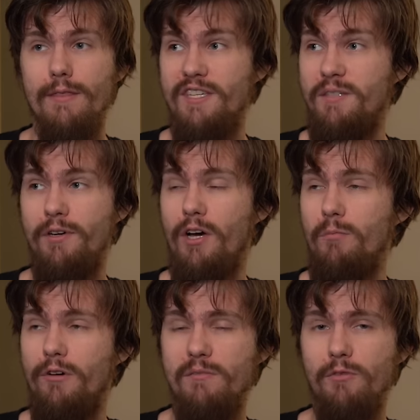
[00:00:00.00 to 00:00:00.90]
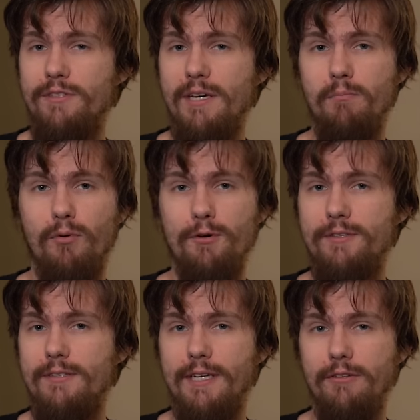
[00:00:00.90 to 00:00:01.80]
This has become one of the most
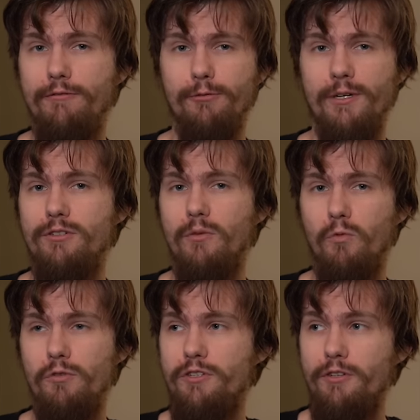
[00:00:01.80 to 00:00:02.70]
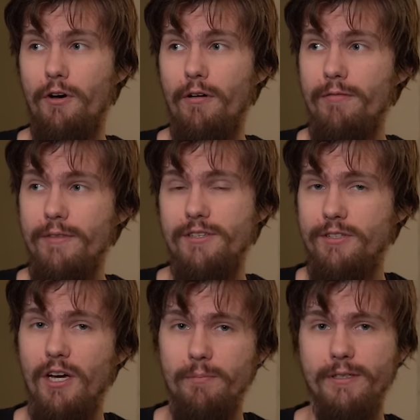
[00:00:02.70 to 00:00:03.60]
important and influential works on this
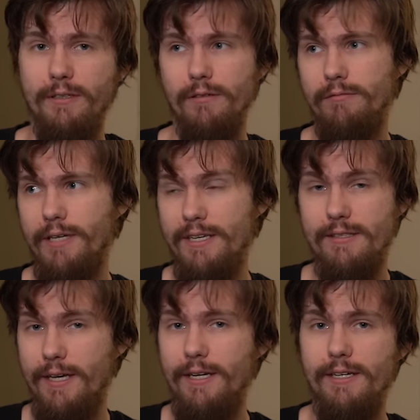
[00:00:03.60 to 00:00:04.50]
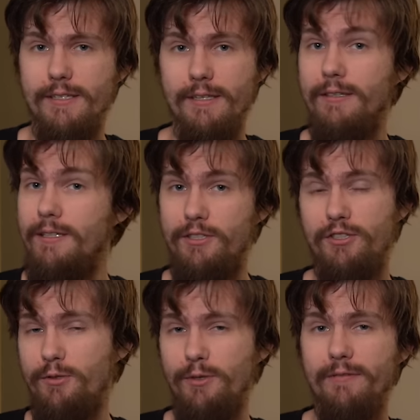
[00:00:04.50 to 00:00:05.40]
topic of aesthetics in the
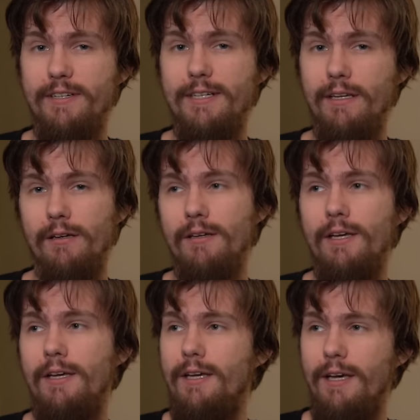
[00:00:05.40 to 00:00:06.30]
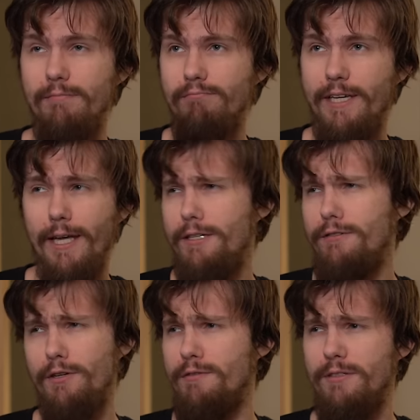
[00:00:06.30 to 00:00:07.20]
history of India, and it kind of
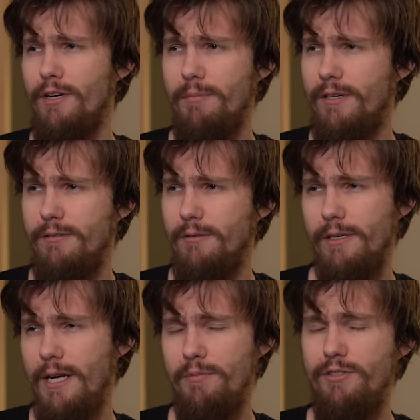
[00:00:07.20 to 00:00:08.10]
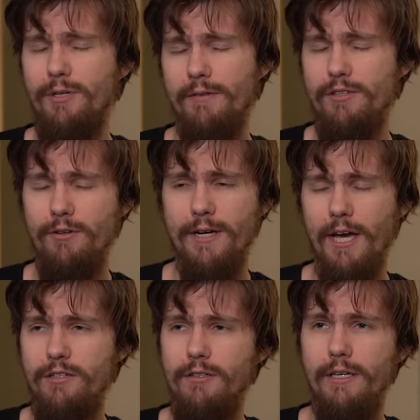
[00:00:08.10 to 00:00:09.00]
deserves a topic or an episode of its own,
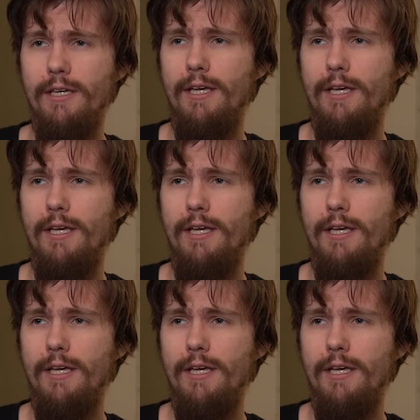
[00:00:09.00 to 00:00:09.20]
actually.